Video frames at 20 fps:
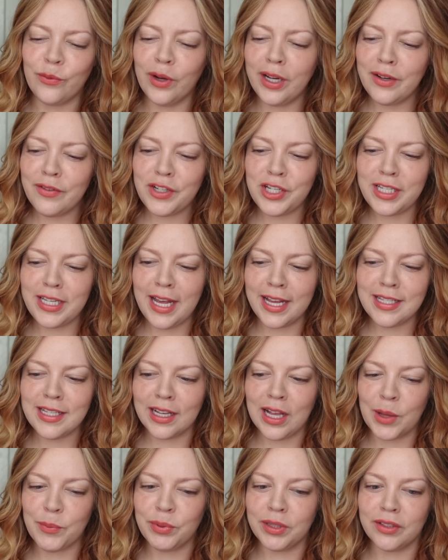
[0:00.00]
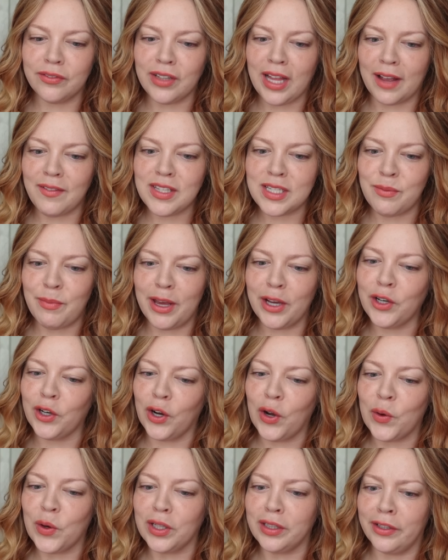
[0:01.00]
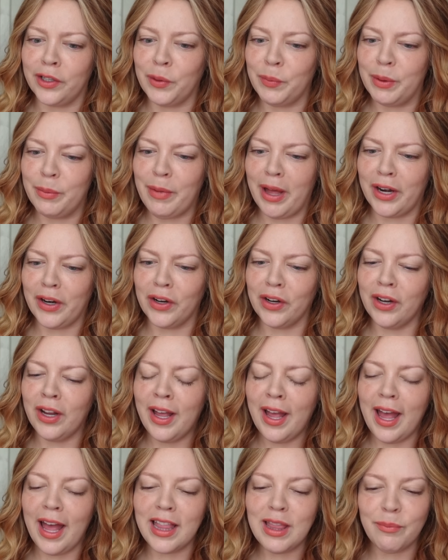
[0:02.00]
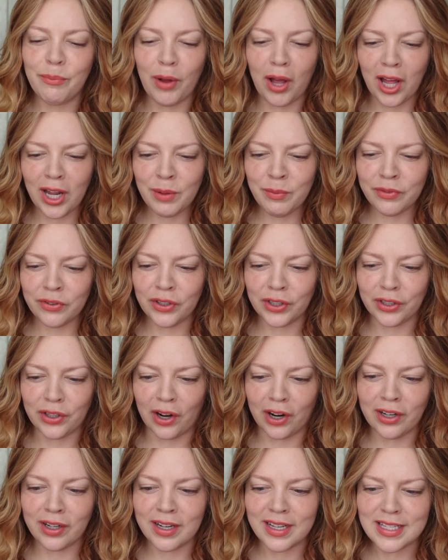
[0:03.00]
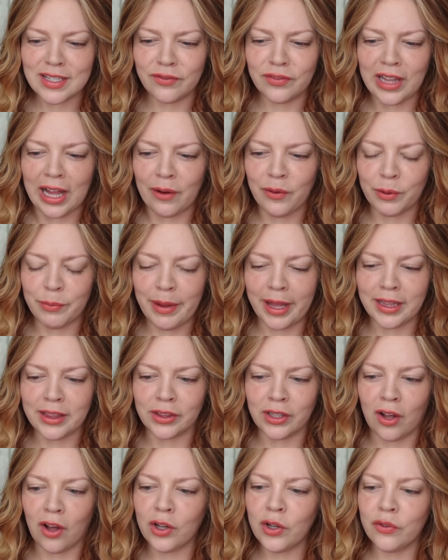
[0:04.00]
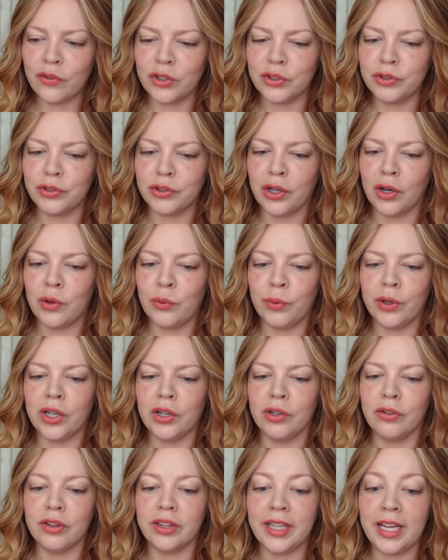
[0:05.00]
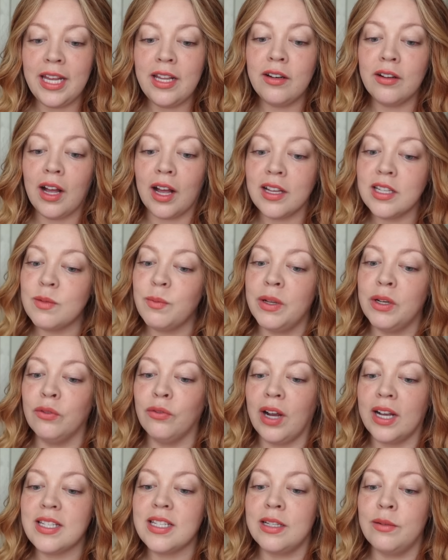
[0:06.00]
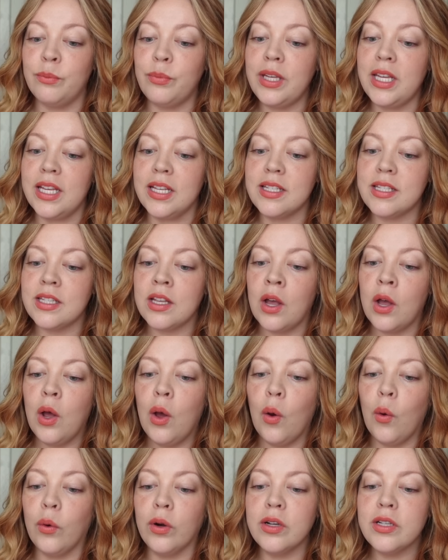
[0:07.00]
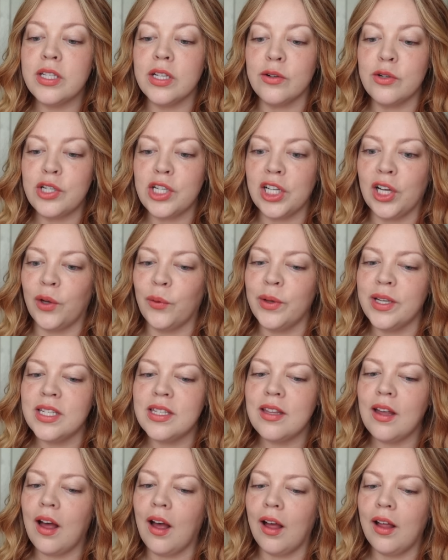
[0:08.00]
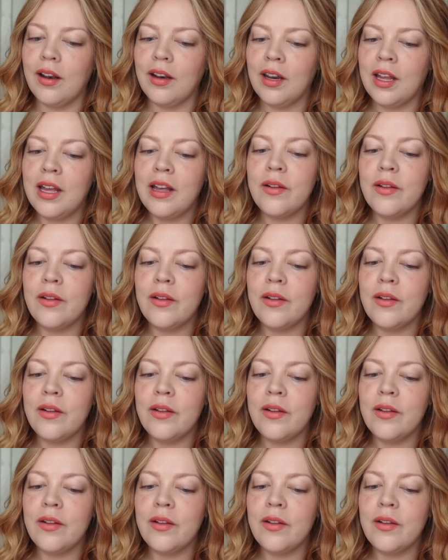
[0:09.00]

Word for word: what if she takes a couple of lives to make her own a little bit better? At the bottom of her garden is a flower bed long overgrown where her late husband rests in peace, or so she always thought.